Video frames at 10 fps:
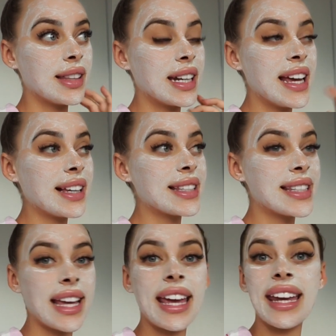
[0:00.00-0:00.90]
the next
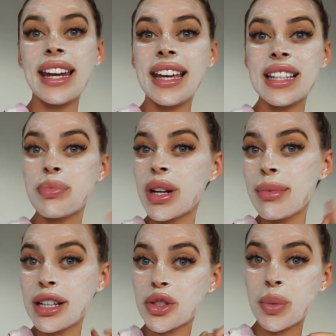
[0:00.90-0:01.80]
scene is pretty
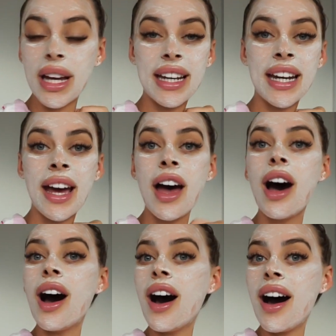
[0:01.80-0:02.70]
much when
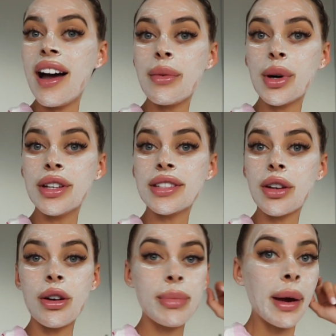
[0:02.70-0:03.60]
I was
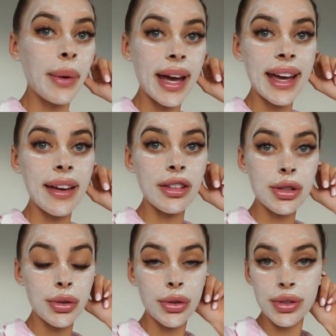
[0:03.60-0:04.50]
on my way
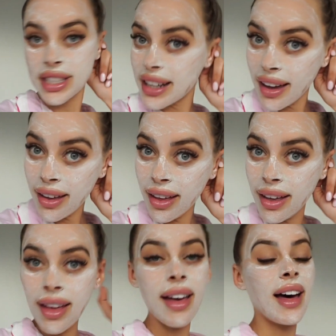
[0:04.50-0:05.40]
to dinner
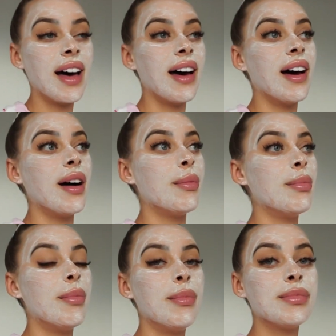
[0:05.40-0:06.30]

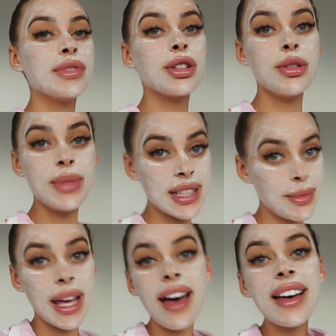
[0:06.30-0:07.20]
to Mr.
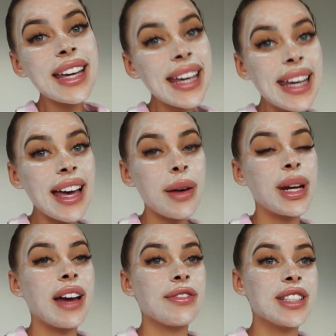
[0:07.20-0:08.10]
Miyagi. I
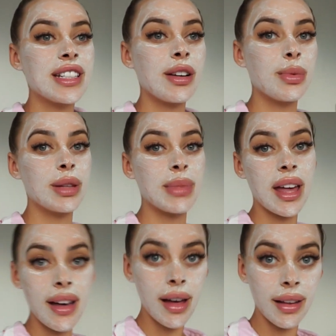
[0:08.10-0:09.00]
went out for dinner with
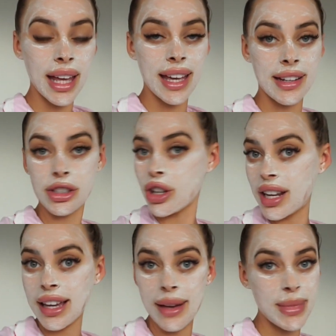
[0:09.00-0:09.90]
Mikal and
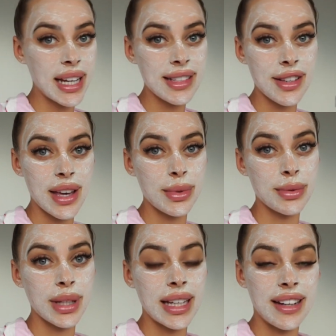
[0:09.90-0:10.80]
Shani and Monique, so that
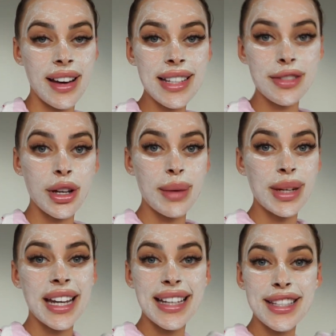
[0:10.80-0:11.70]
was really nice. So I'm
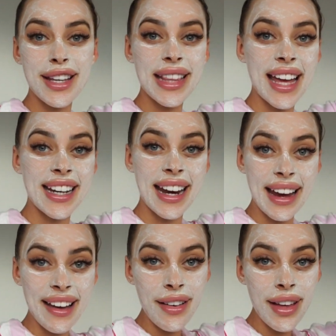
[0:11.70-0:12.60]
going to insert that
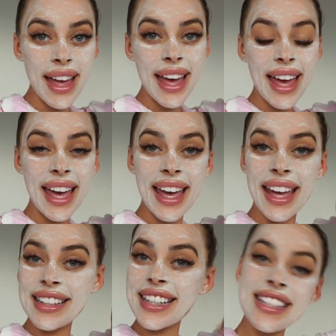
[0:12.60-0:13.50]
now
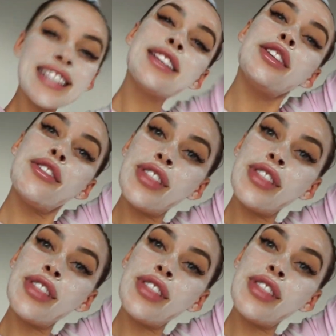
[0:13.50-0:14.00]
and continue the